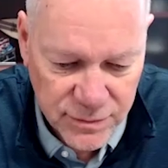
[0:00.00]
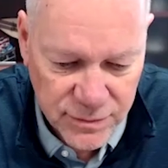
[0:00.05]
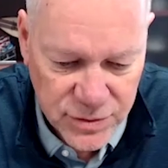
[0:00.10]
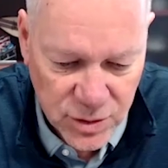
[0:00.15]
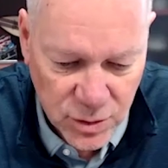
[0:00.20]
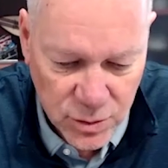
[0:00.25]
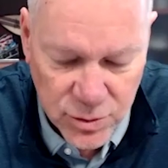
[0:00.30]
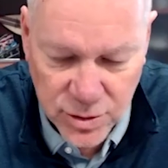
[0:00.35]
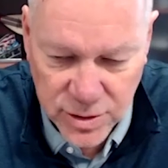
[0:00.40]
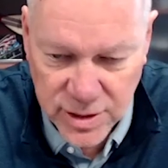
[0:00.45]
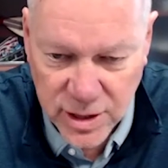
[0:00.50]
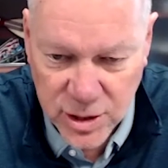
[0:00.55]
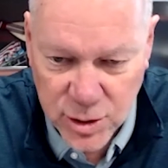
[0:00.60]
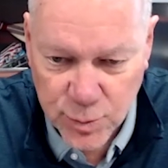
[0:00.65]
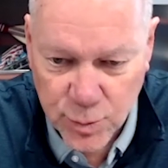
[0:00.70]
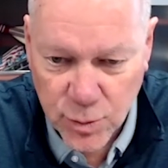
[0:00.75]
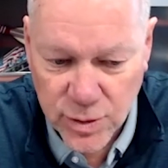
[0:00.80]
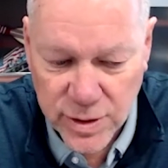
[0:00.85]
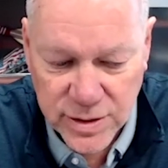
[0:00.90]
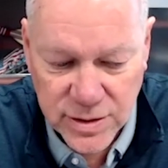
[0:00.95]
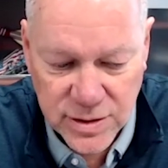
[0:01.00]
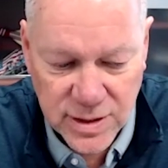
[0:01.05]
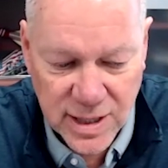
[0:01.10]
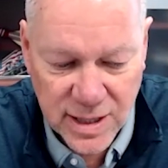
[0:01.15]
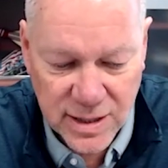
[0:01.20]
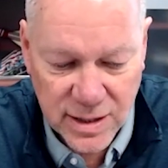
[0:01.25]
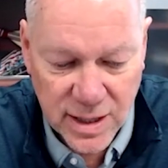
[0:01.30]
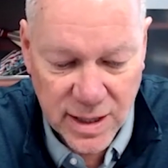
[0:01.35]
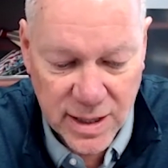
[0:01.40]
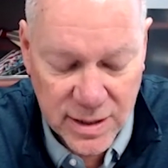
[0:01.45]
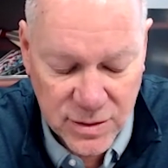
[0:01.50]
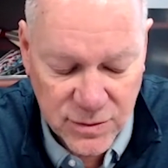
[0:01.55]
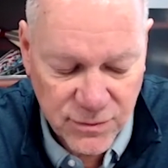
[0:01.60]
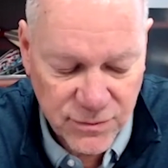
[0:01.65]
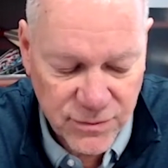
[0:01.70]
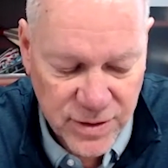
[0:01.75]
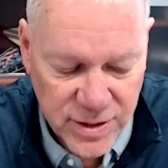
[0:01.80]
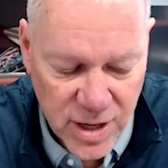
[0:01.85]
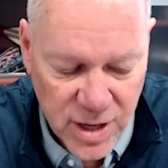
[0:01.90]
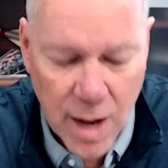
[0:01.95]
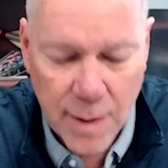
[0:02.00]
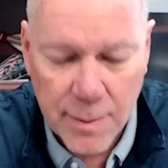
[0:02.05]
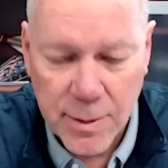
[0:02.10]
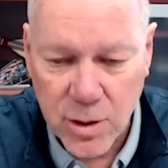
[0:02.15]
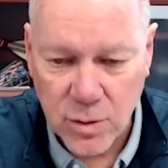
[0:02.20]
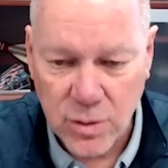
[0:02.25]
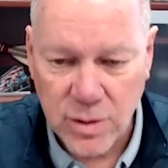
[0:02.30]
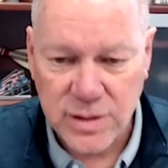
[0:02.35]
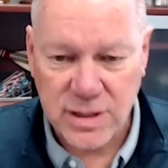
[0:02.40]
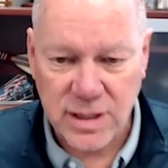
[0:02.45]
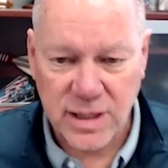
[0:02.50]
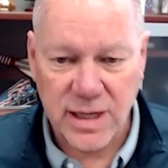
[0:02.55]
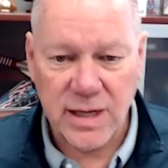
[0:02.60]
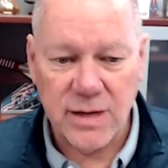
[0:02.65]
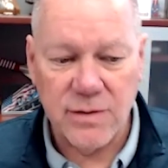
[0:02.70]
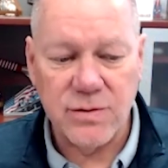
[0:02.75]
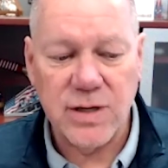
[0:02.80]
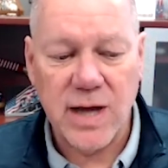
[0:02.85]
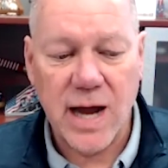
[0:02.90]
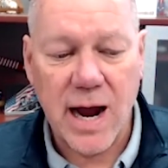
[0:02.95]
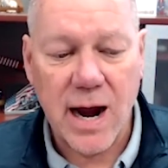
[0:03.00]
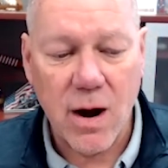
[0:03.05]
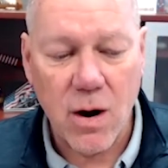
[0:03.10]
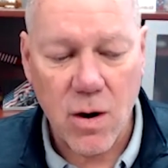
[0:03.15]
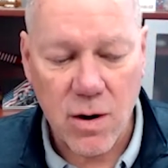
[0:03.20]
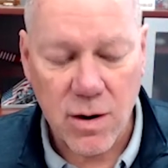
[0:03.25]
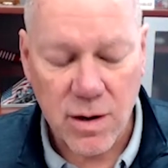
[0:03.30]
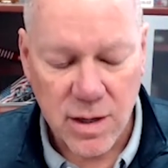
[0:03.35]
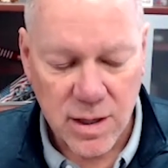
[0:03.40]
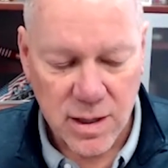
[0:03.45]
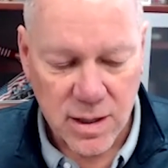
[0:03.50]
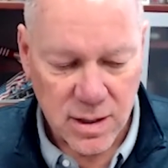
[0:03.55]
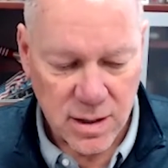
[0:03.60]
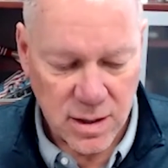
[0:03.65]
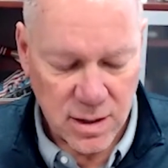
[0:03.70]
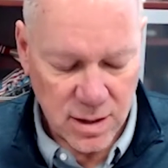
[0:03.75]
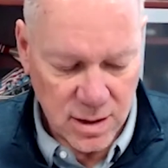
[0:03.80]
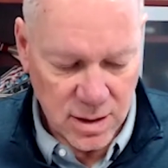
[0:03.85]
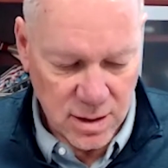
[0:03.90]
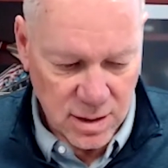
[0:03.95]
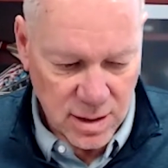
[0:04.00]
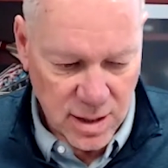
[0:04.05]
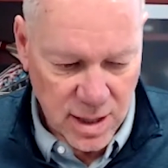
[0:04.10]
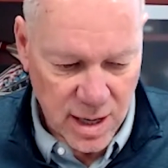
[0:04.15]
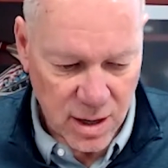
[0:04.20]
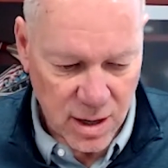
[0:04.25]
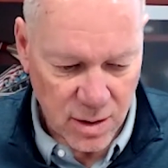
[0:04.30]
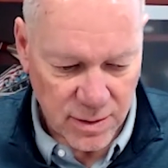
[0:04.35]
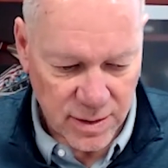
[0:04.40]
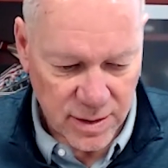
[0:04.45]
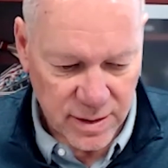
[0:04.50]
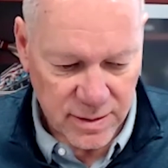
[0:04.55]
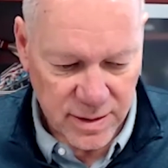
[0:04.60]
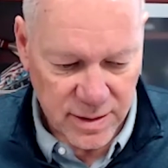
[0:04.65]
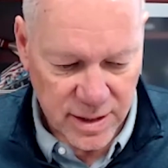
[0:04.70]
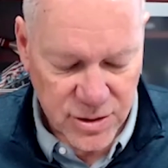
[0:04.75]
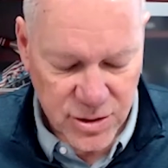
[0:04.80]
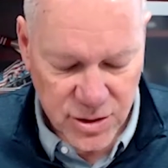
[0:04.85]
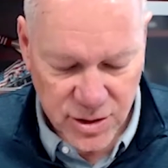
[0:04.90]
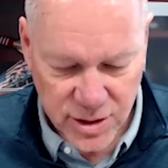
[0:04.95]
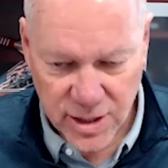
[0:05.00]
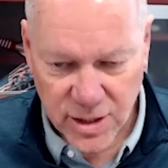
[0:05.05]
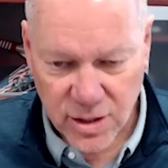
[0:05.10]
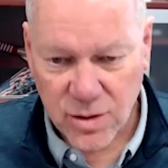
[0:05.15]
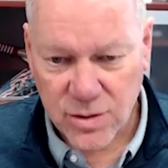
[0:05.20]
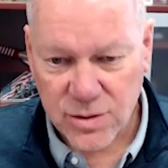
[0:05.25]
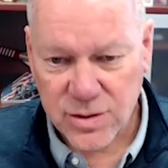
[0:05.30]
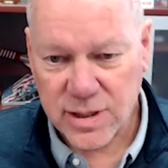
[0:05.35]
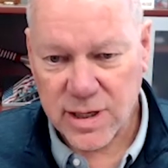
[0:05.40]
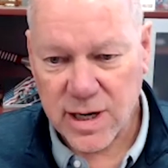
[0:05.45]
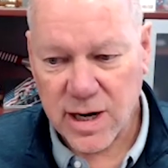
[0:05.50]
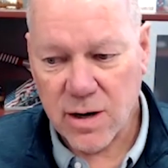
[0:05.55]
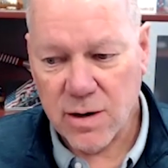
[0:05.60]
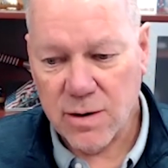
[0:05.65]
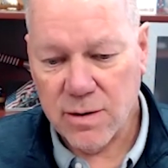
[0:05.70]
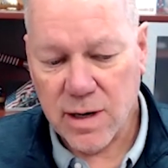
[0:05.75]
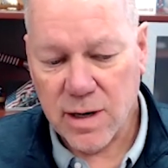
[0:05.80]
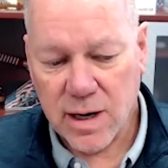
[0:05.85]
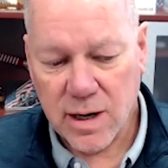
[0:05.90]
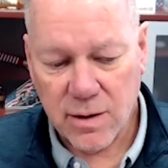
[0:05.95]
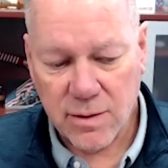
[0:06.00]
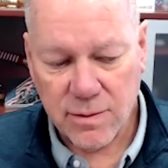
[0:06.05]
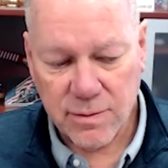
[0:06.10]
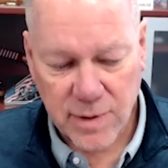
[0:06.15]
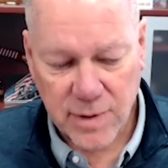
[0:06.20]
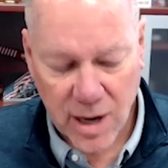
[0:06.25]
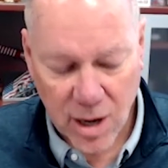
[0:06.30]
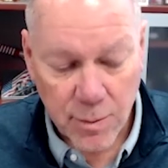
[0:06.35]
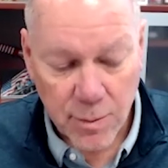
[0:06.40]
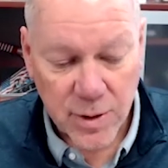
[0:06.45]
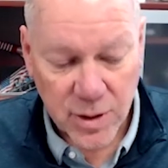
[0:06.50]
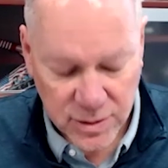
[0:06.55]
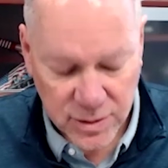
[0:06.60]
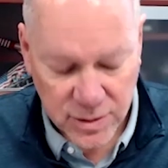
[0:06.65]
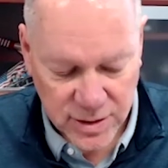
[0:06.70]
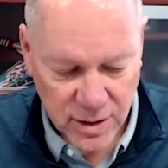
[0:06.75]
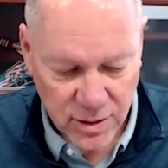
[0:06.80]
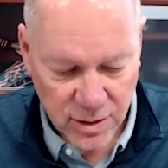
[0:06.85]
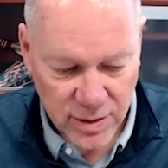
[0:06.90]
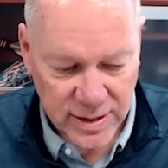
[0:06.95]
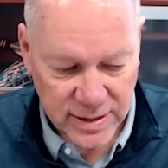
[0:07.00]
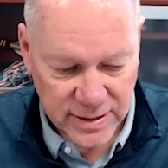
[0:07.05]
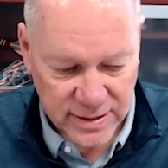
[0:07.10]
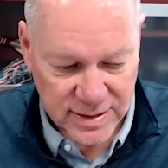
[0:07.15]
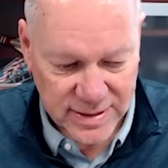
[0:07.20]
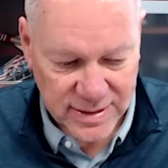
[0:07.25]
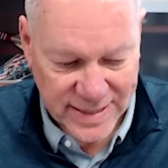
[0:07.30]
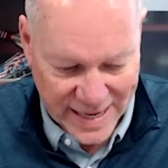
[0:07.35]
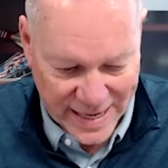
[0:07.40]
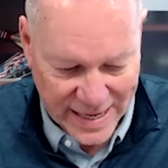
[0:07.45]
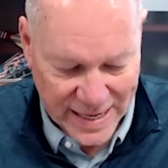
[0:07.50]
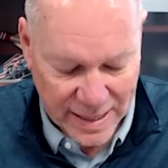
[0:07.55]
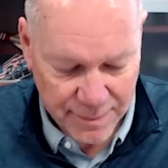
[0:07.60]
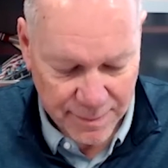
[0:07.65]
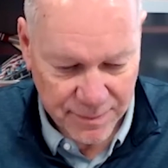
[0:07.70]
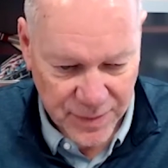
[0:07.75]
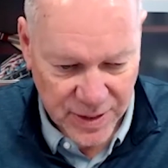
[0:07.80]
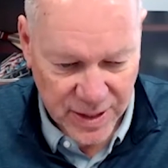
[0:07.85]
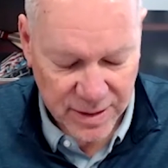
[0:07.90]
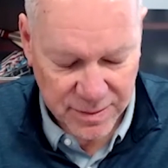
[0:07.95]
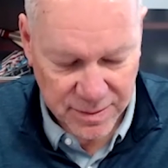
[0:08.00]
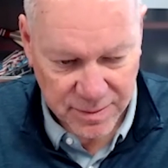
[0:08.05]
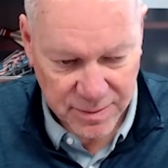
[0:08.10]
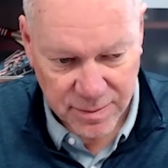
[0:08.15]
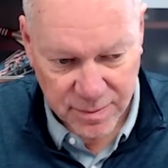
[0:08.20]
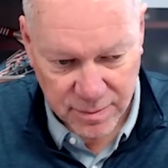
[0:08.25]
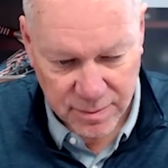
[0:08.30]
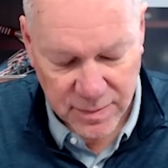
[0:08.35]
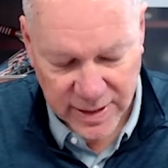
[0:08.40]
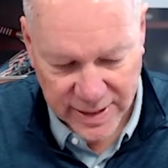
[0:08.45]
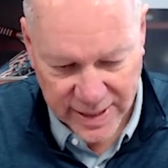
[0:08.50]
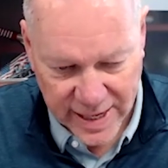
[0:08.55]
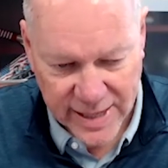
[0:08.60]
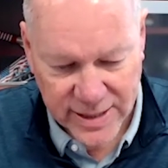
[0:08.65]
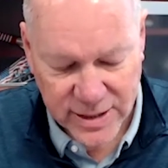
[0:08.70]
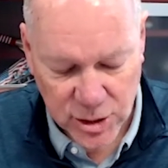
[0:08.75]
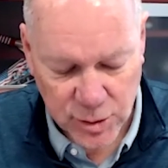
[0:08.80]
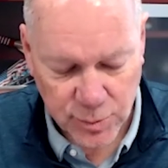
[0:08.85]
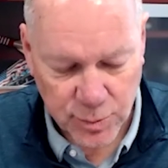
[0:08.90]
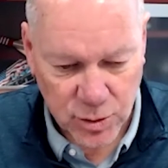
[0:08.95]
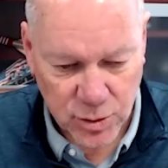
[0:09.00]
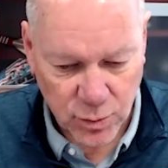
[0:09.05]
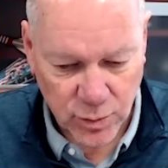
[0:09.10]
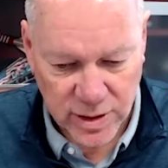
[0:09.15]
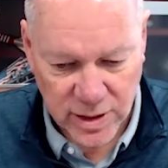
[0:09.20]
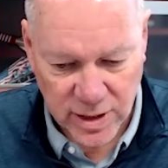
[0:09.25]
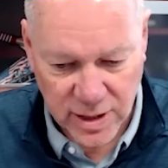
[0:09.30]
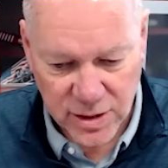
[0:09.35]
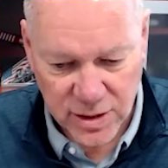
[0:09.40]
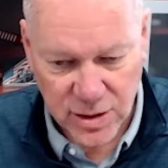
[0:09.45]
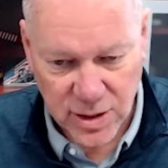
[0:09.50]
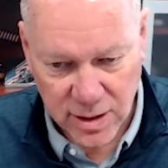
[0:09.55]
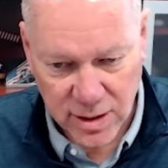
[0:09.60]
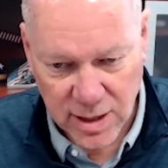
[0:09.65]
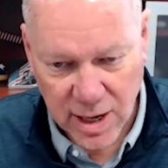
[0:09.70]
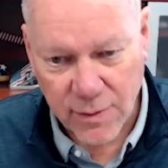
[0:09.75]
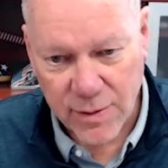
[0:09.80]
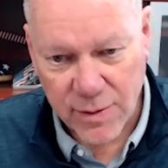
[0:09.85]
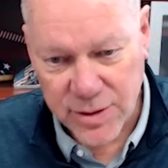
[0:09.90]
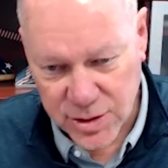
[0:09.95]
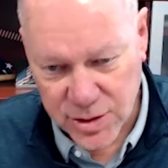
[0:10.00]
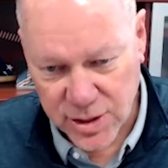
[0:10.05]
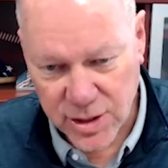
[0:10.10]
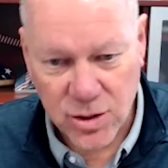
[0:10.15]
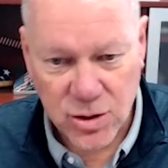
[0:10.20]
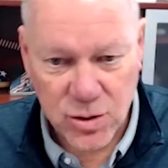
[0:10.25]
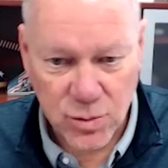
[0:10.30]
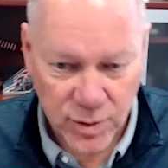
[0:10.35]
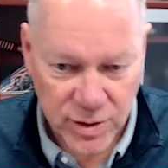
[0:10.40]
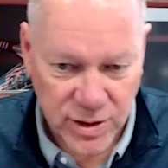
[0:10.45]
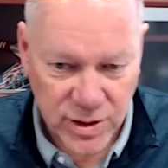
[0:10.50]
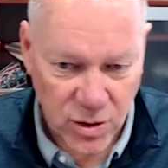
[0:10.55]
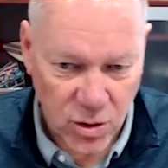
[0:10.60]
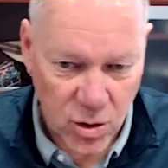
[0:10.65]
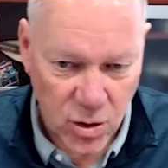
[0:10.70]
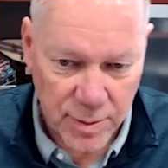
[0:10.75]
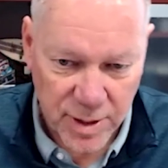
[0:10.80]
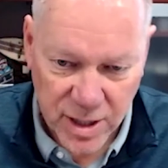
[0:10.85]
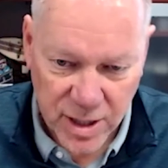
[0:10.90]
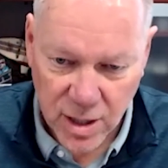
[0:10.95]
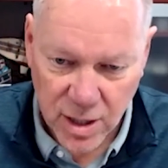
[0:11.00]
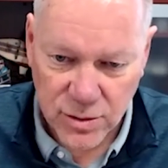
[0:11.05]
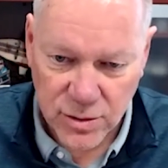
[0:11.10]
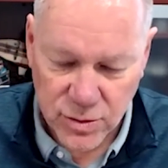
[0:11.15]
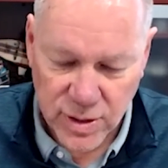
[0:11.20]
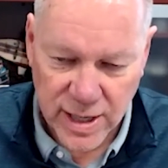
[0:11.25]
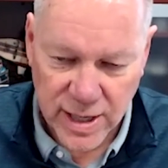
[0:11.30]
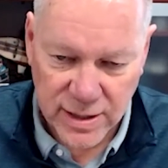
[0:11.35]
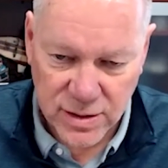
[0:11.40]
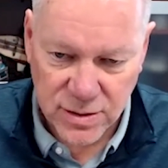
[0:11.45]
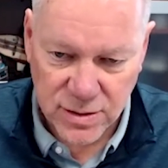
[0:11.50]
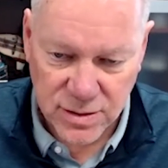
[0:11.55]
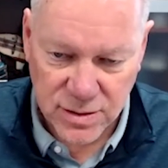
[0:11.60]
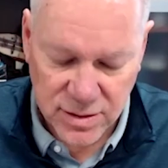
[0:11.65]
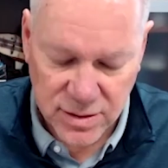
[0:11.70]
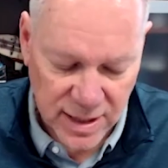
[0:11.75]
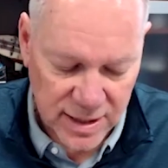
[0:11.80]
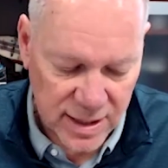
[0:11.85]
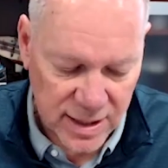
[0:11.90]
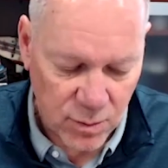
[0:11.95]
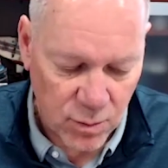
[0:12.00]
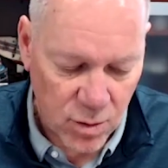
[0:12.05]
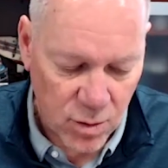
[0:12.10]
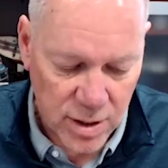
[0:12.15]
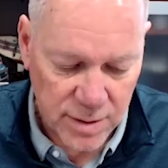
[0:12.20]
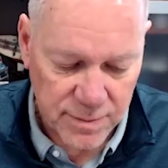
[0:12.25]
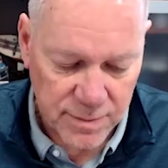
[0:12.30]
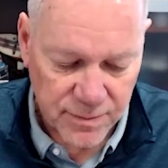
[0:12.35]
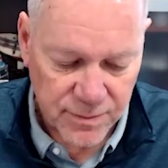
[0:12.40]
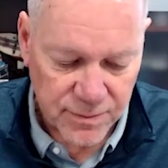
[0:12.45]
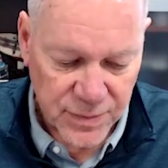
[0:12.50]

soldier touch points, and it's phenomenal because it gives our engineers and our military team that liaises between our engineers and what the Army contracts say they want.